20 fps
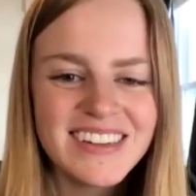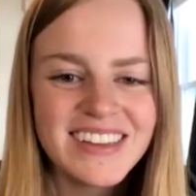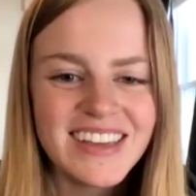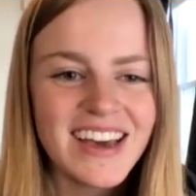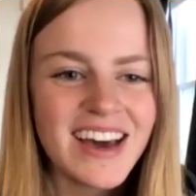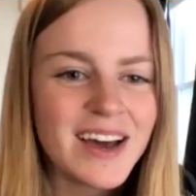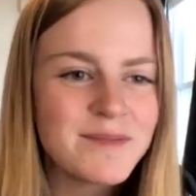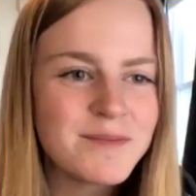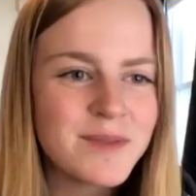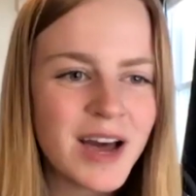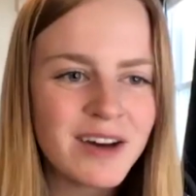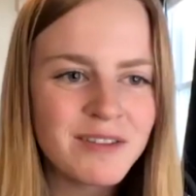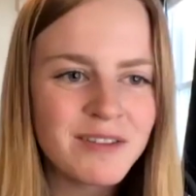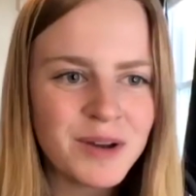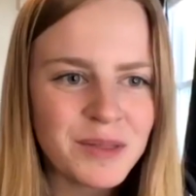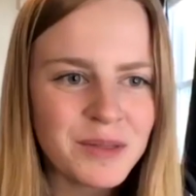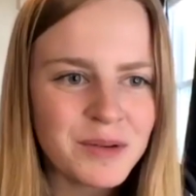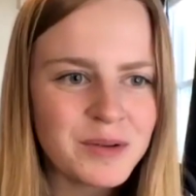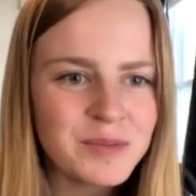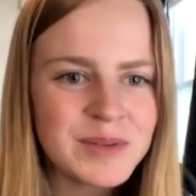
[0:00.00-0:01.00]
Yeah, I'm
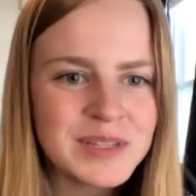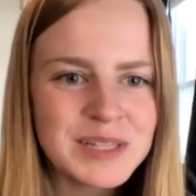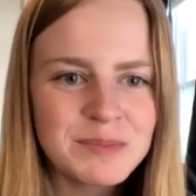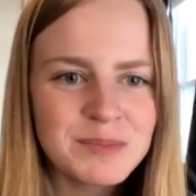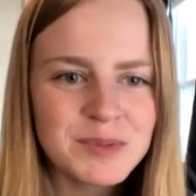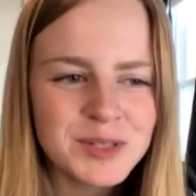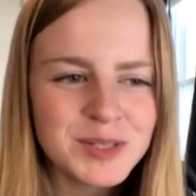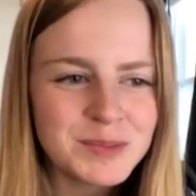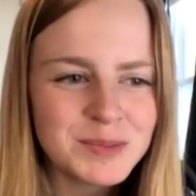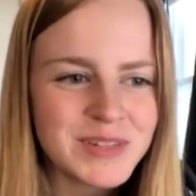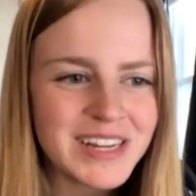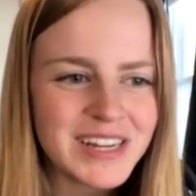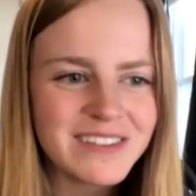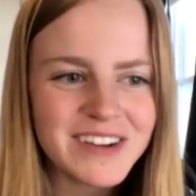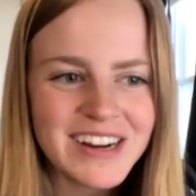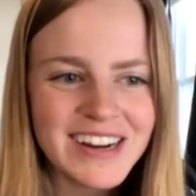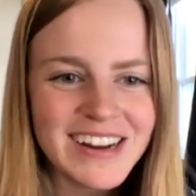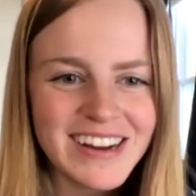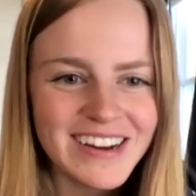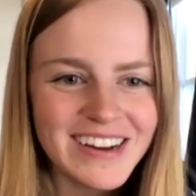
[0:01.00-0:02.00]
halfway through Missing Presumed Dead
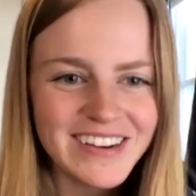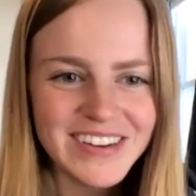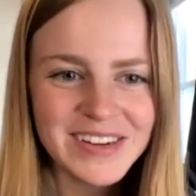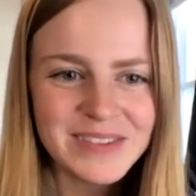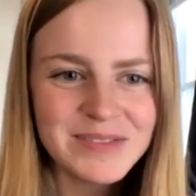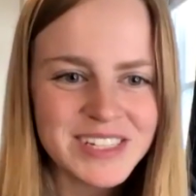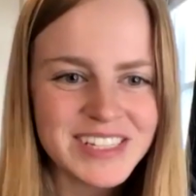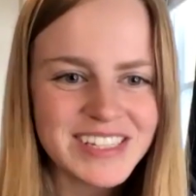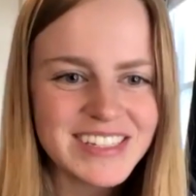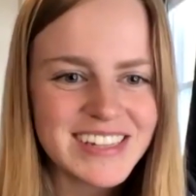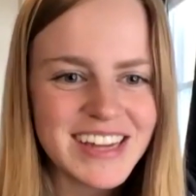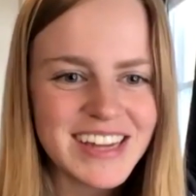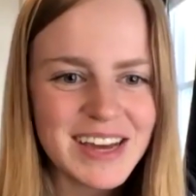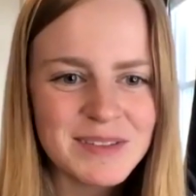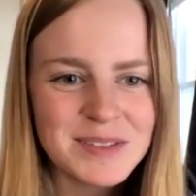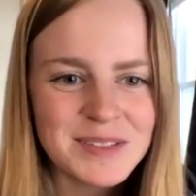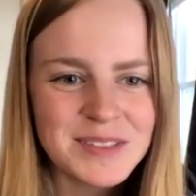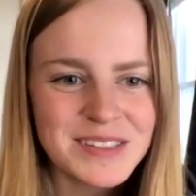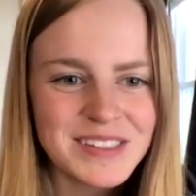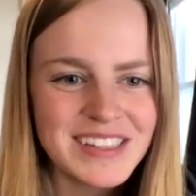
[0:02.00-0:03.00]
right now, and I'm just
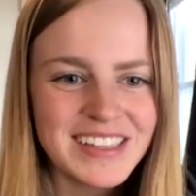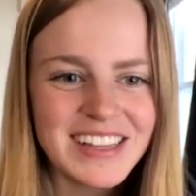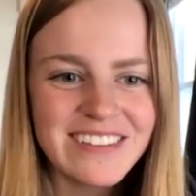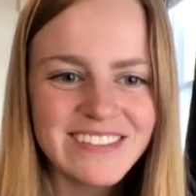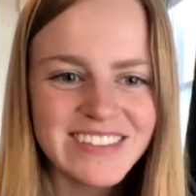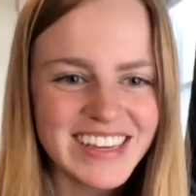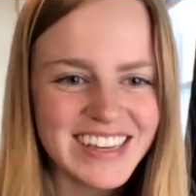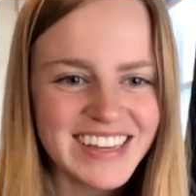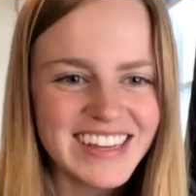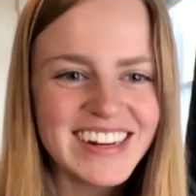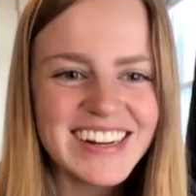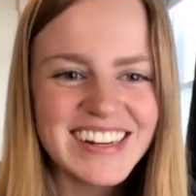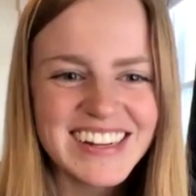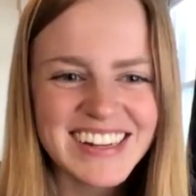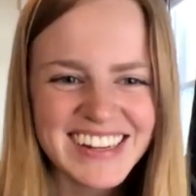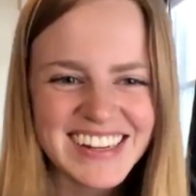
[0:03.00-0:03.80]
absolutely loving it.